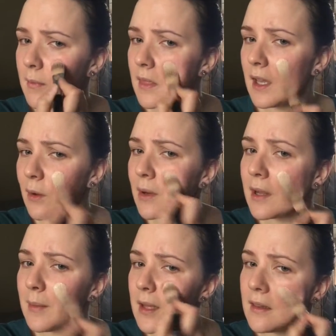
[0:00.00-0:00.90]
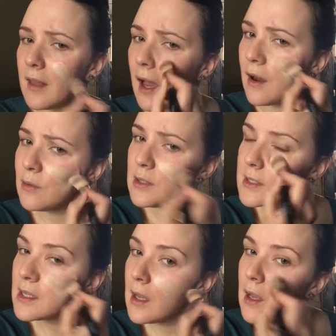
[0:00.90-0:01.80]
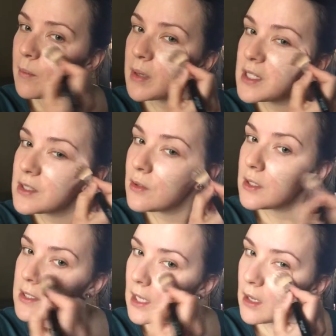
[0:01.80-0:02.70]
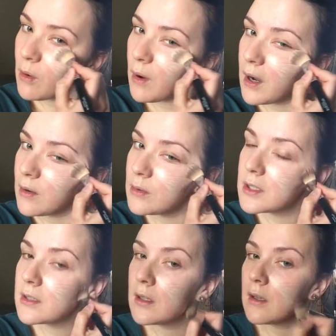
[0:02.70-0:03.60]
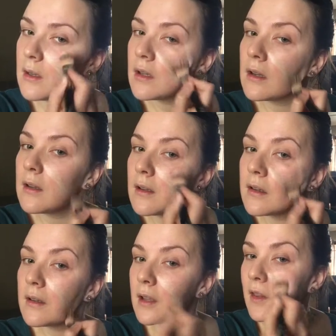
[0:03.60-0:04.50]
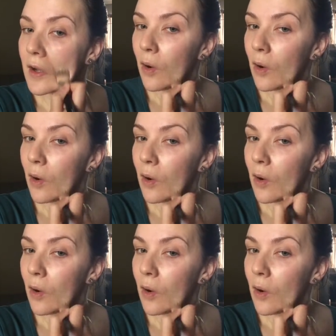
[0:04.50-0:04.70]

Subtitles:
thick when I'm in the house, but as soon as I go out in the